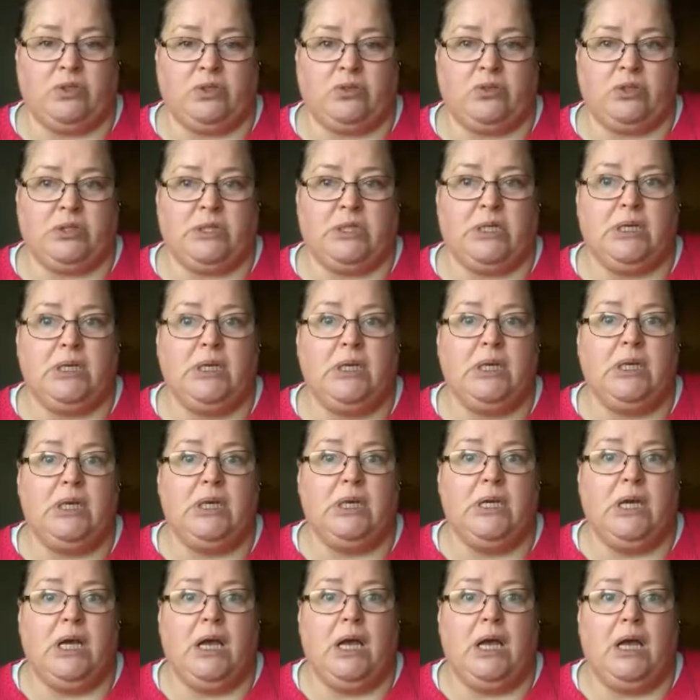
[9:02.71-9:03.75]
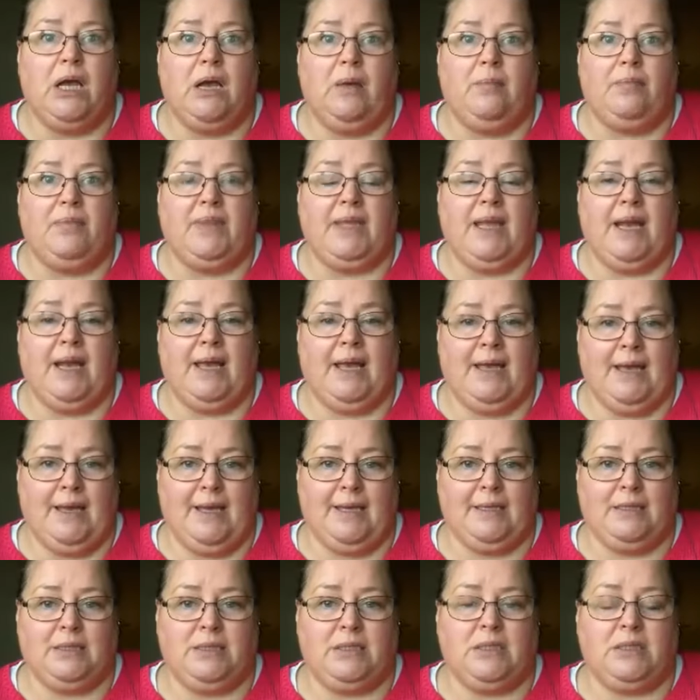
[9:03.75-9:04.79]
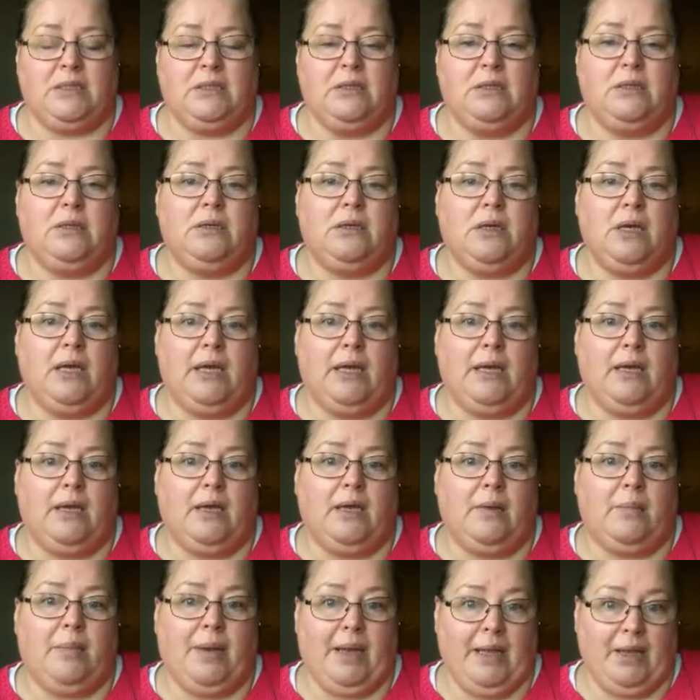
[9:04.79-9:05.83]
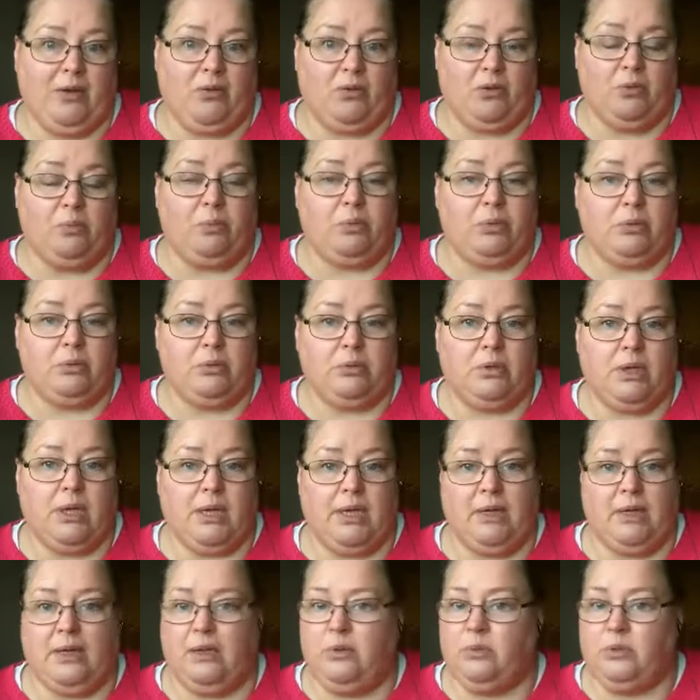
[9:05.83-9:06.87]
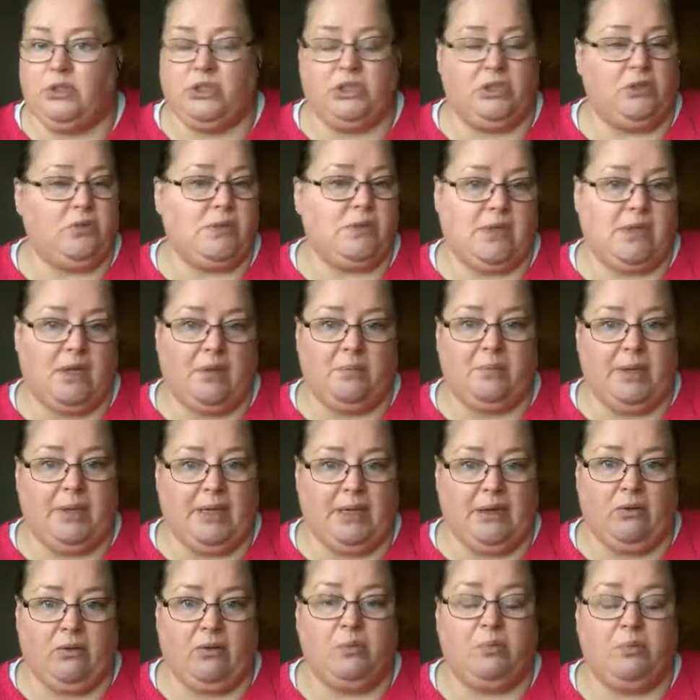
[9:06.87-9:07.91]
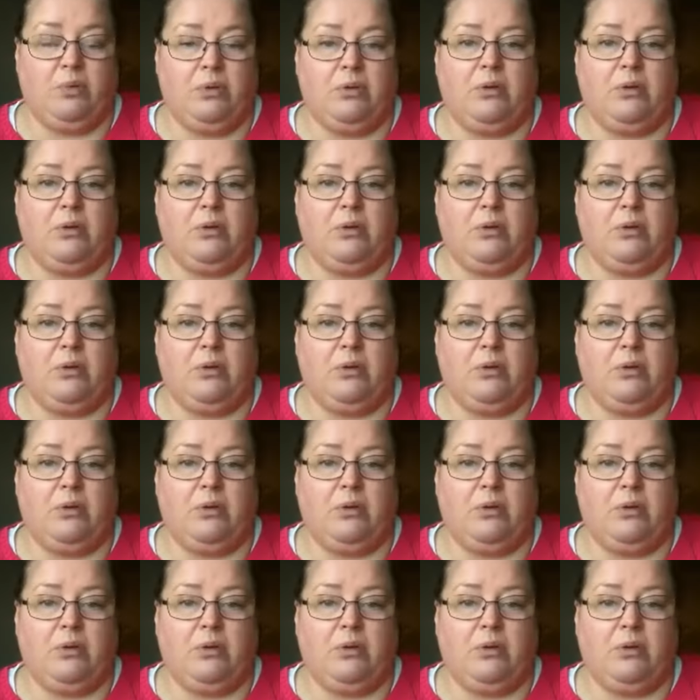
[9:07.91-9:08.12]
stores, that had a play group, and I would use that play group.